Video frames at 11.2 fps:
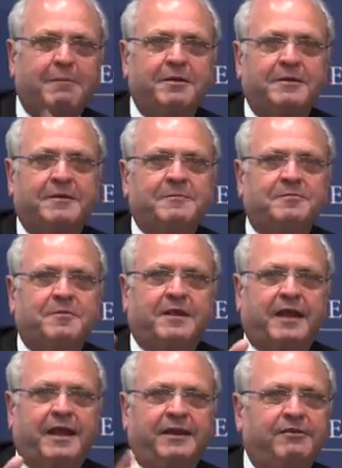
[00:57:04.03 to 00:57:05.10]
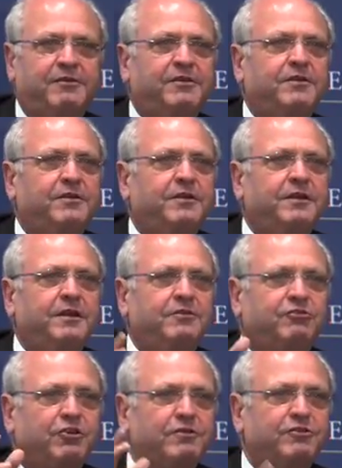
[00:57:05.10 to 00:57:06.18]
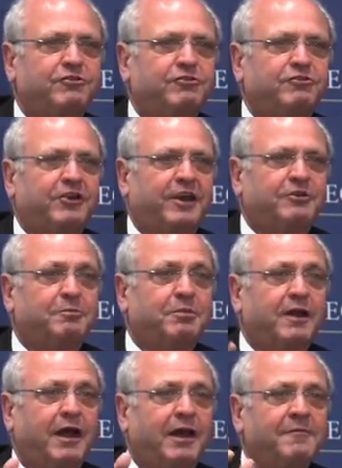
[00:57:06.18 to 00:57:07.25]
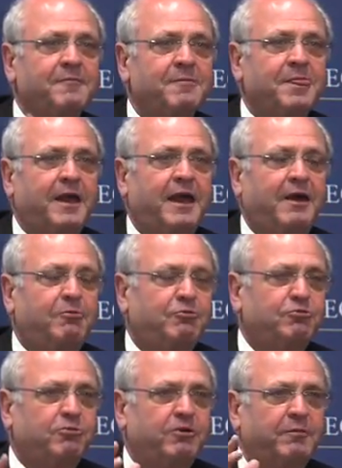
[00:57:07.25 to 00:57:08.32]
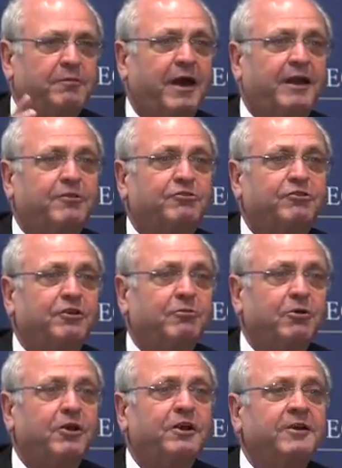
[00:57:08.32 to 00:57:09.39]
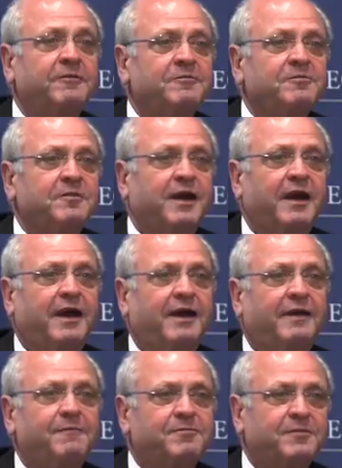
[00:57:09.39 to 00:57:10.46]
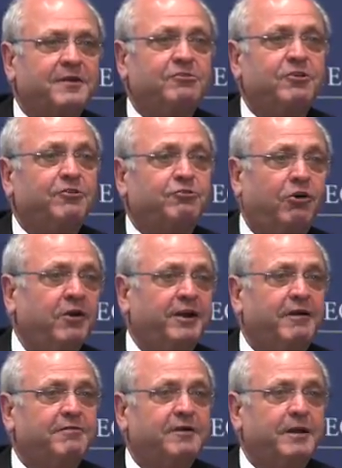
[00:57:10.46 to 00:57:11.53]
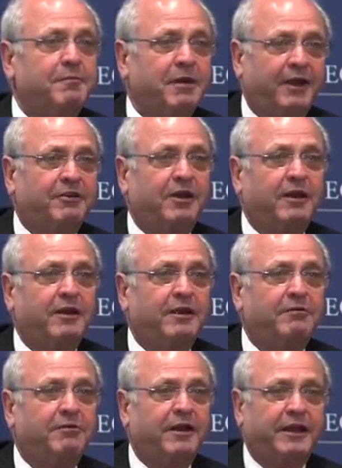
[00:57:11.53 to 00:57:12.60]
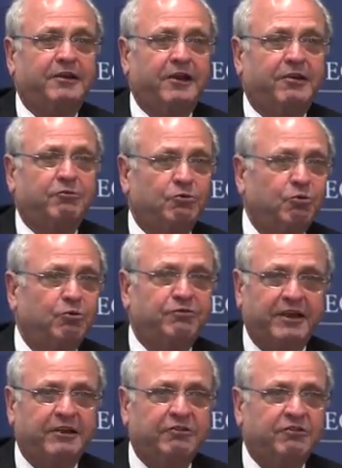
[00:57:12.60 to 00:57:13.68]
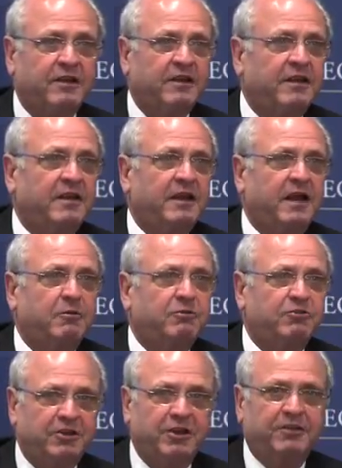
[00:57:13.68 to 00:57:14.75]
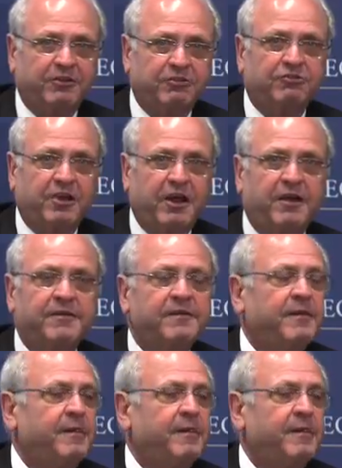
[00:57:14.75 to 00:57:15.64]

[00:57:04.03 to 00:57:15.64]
up, and the services sector pillar, which will make this thing work, is not strong enough. And bluntly, if I get down to raw figures, which you need in this town,